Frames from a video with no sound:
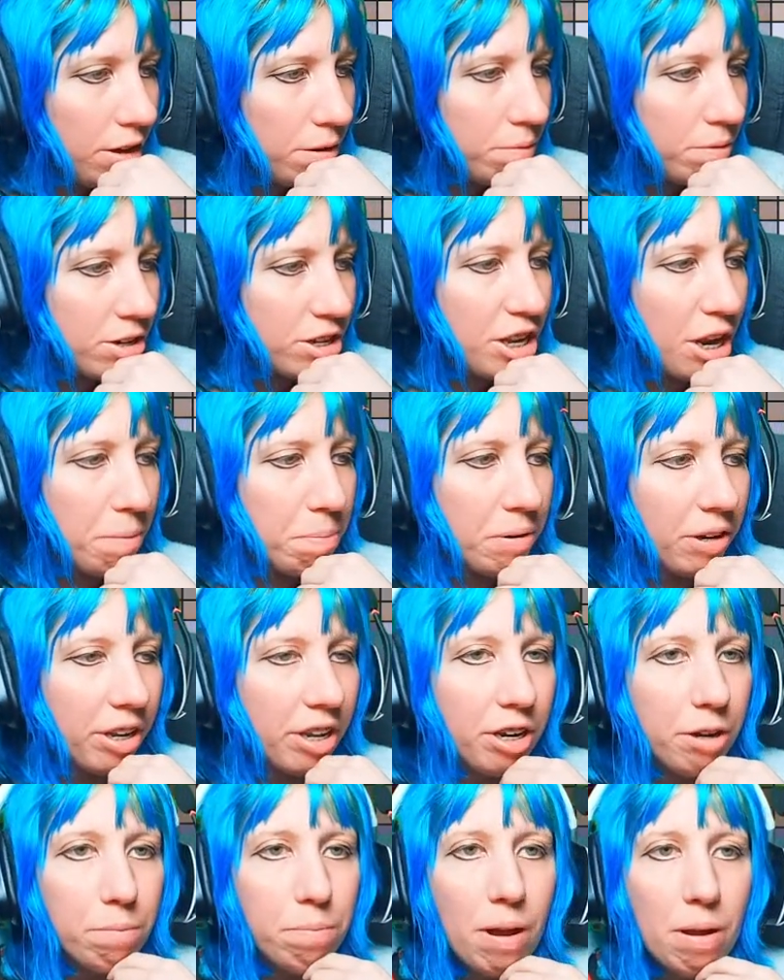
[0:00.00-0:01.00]
What's happening
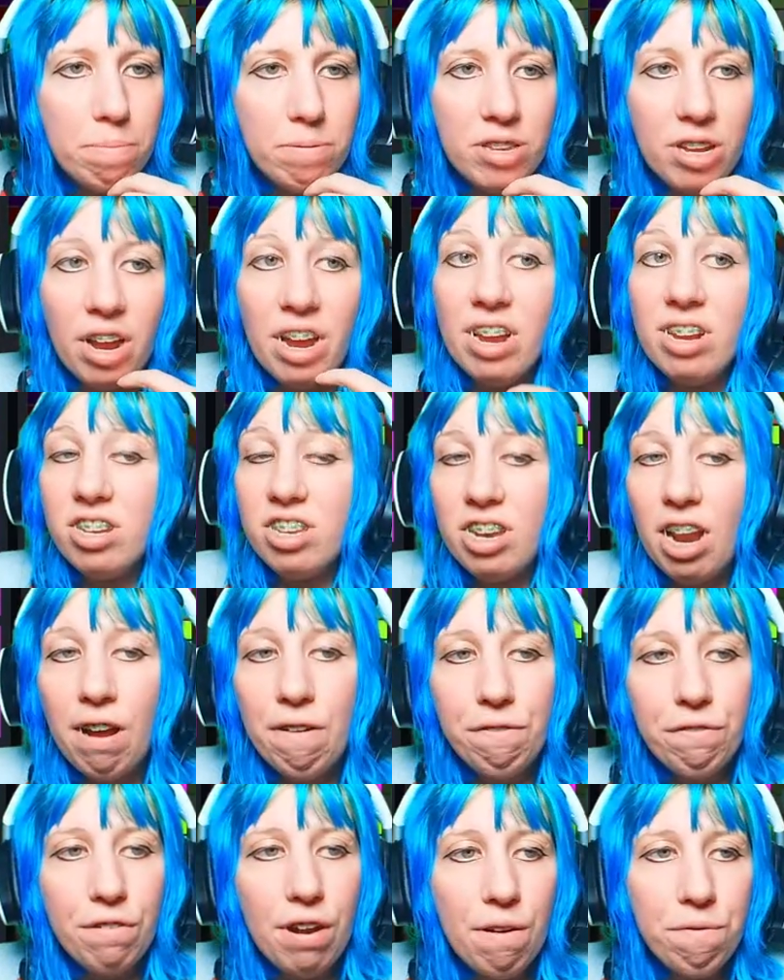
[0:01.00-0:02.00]
in the website? It's
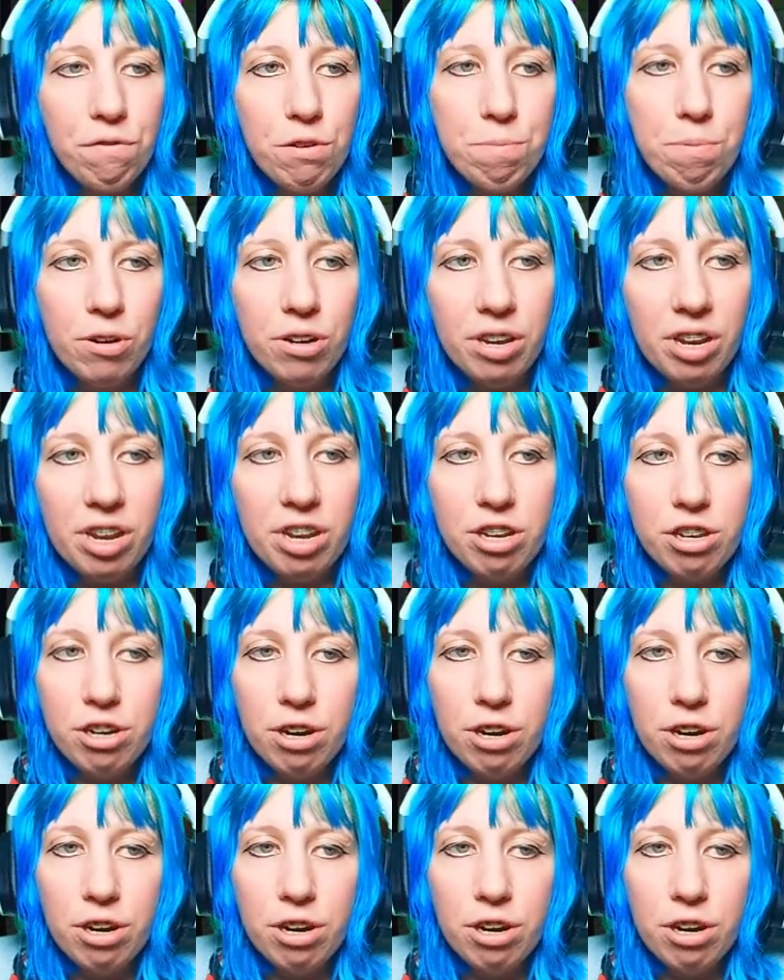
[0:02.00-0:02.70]
down for everybody.